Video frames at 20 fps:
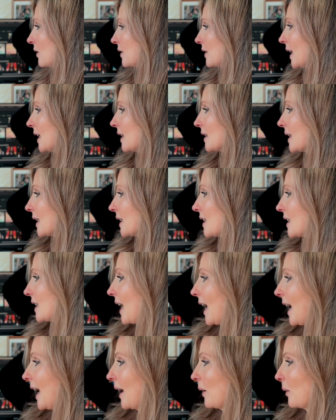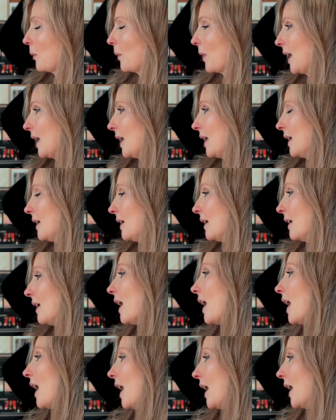days like today,
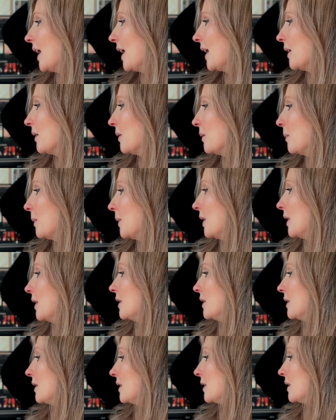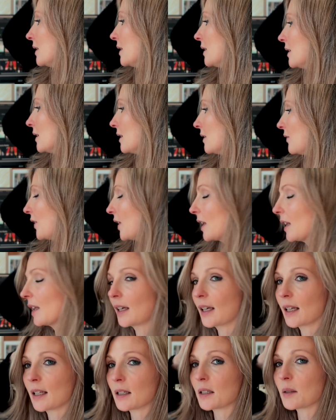when I am
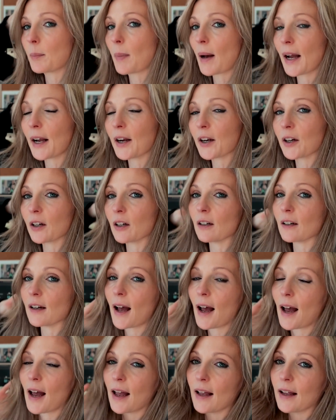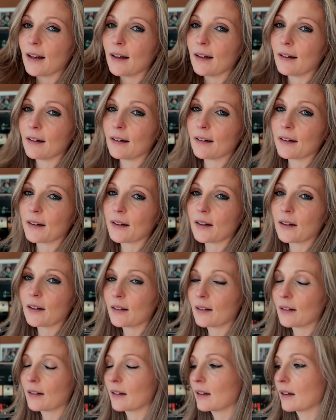feeling inspired and
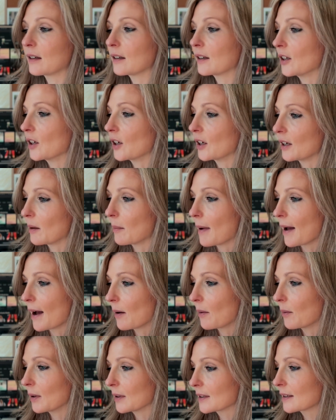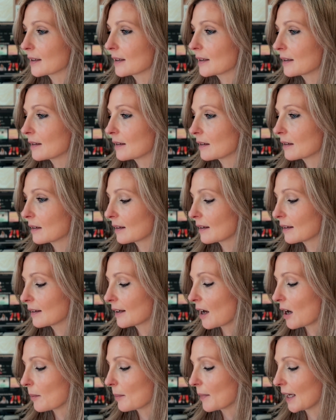good about what's
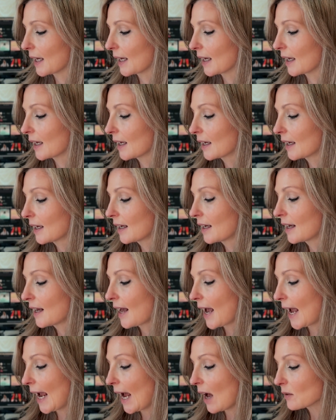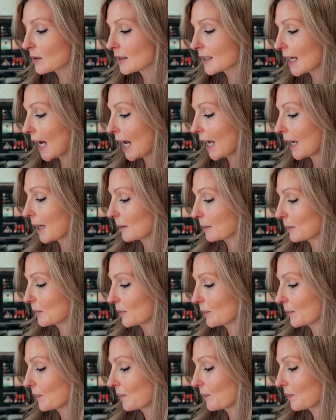coming out, I
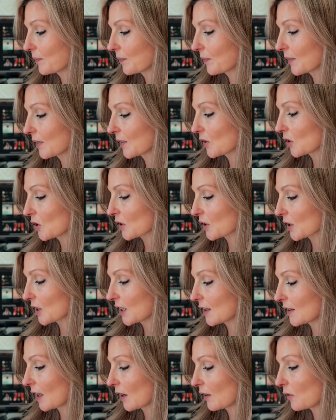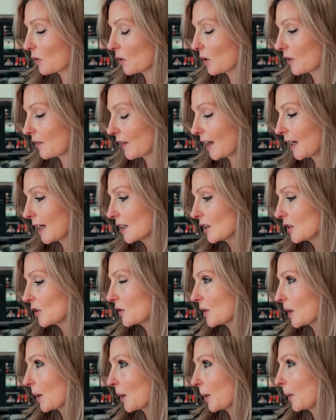am just going to take full advantage.
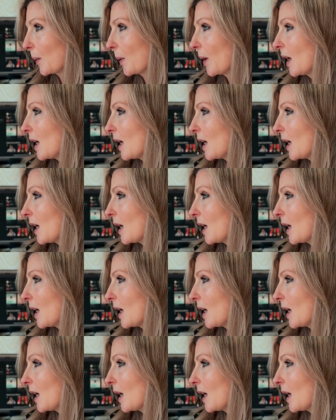So